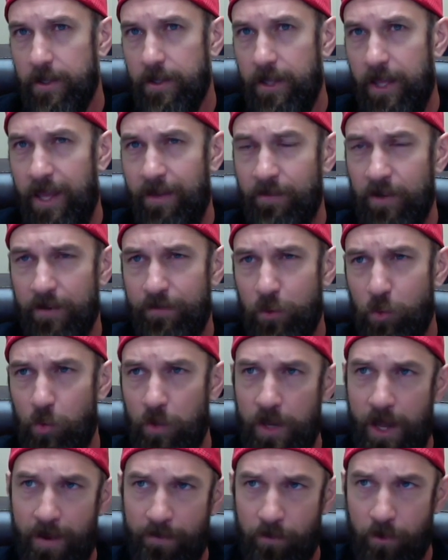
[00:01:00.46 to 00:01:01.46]
even if you
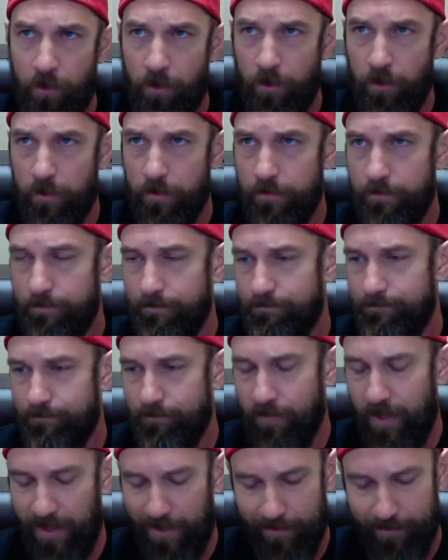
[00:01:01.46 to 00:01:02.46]
never,
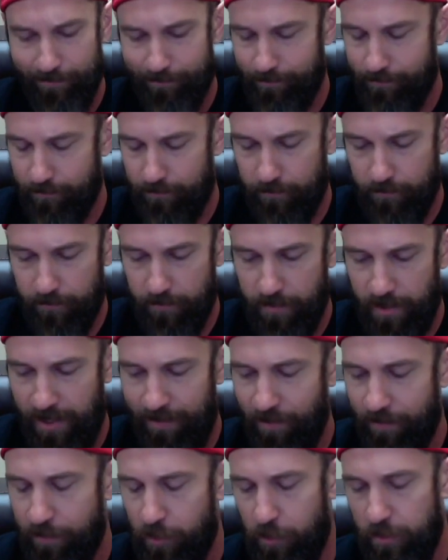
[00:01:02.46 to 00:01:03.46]
like,
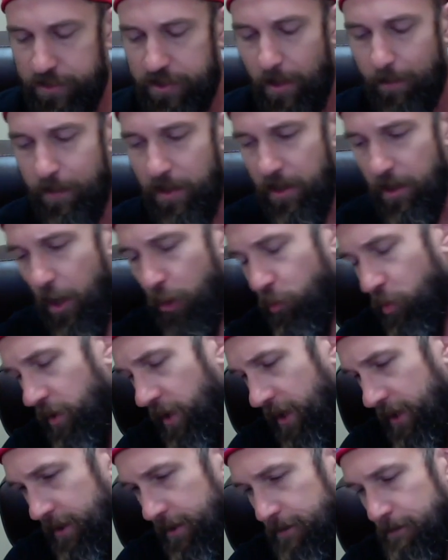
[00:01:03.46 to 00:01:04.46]
even if you do something
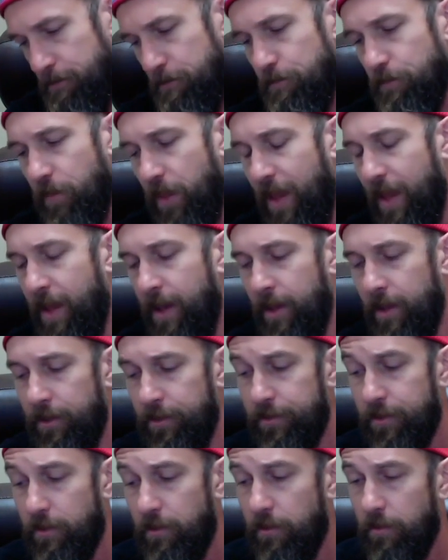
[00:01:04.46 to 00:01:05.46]
unrelated
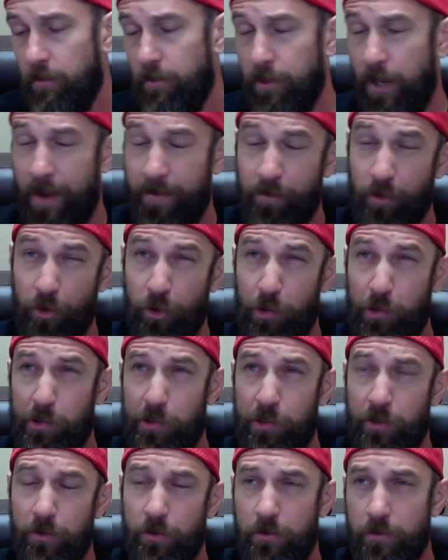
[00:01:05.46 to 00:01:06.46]
and never
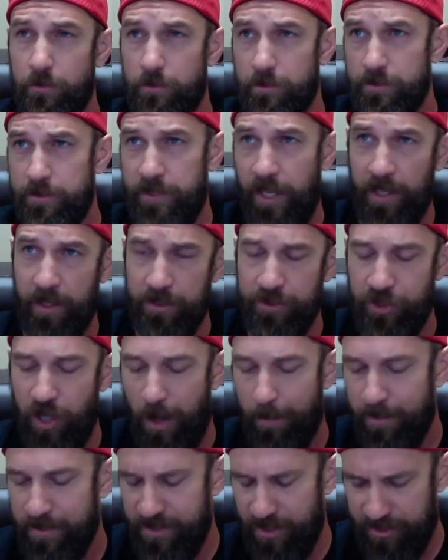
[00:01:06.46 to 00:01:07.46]
take a
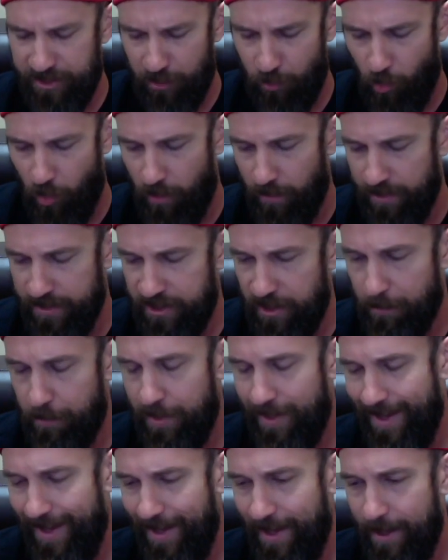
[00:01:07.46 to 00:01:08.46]
job position where the
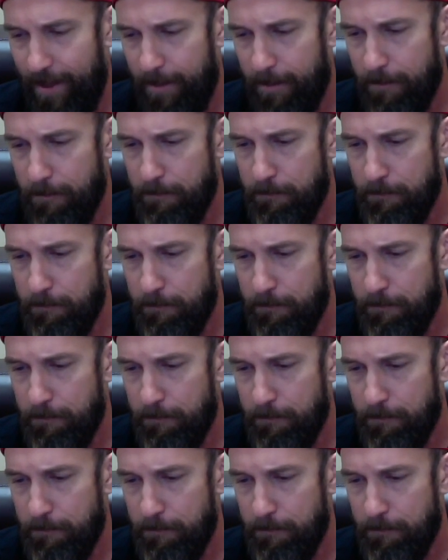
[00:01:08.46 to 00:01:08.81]
CPA